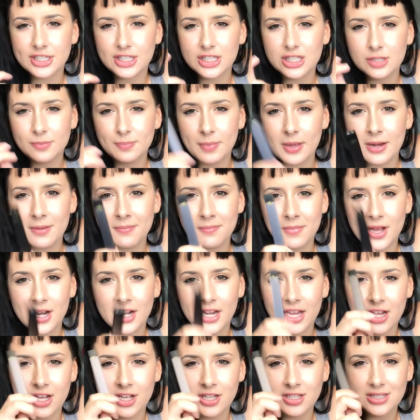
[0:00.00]
spend
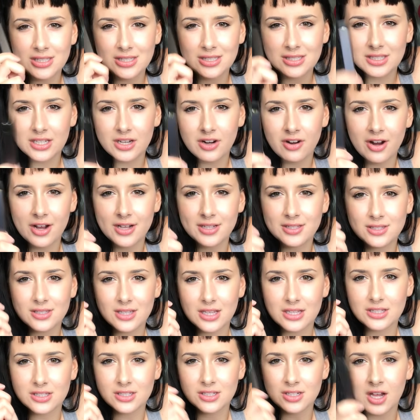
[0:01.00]
money on cigarettes,
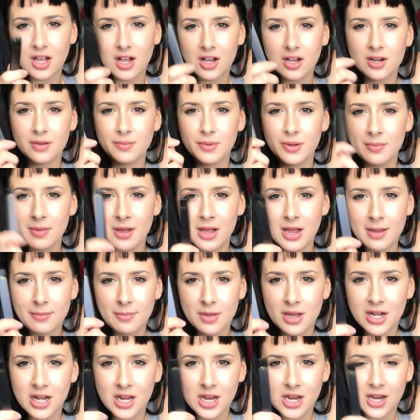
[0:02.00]
it's not gonna be my
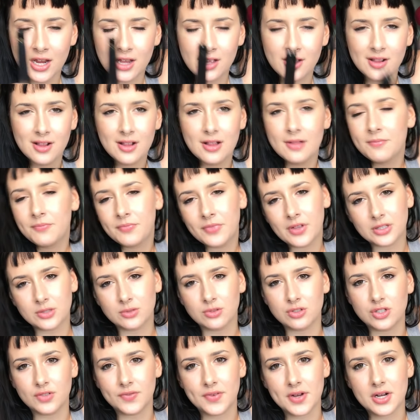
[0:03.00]
money. That's
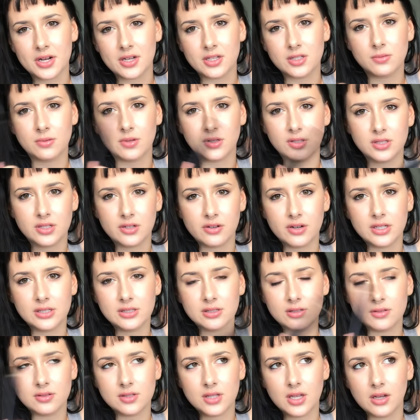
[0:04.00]
when she found out I smoked cigarettes, and I was